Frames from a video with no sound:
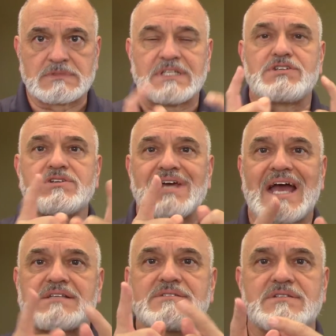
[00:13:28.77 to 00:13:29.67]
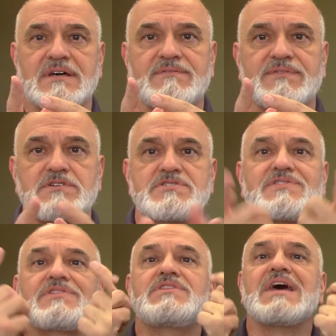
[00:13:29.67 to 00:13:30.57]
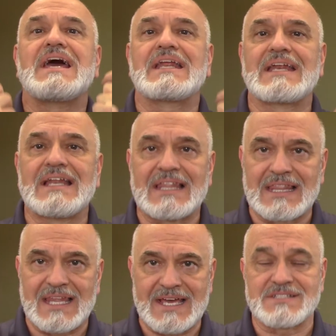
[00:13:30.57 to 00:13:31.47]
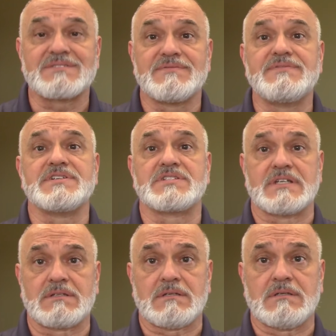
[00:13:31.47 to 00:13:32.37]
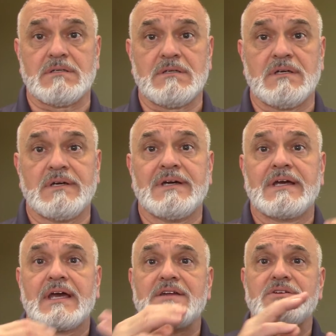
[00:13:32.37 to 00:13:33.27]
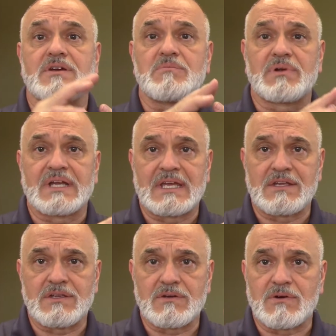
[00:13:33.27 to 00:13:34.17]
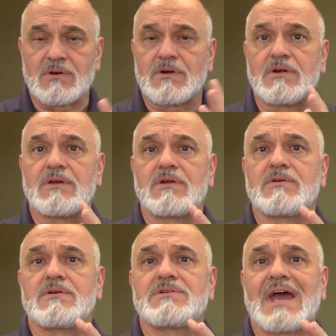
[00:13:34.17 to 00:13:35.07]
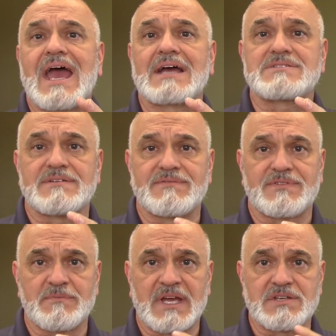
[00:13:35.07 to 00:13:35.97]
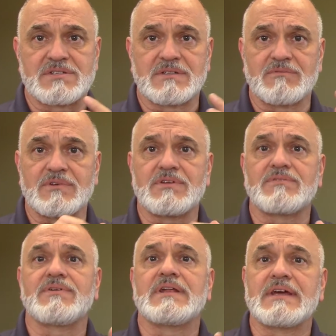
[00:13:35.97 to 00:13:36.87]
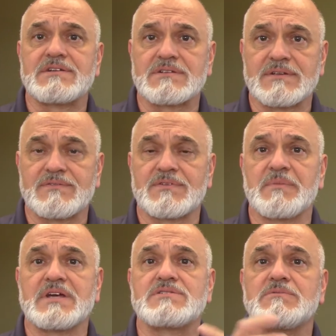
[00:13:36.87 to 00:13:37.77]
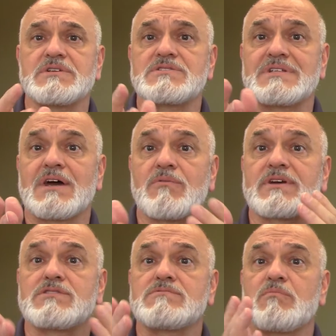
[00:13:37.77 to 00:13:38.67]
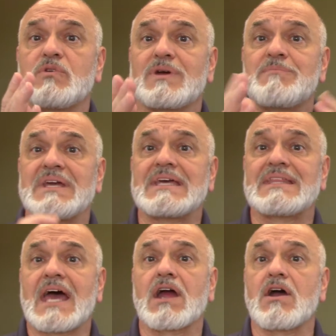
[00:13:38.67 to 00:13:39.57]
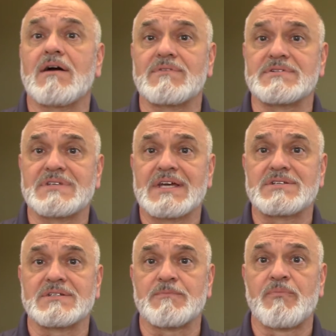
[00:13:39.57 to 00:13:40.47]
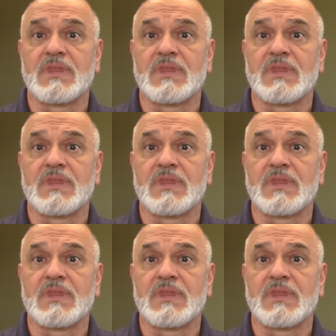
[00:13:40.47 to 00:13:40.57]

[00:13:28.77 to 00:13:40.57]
Get your taxes done first, then let's visit. And you can bring in your, you know, your tax information with your financial information. We can sit down, we can, we can begin that conversation.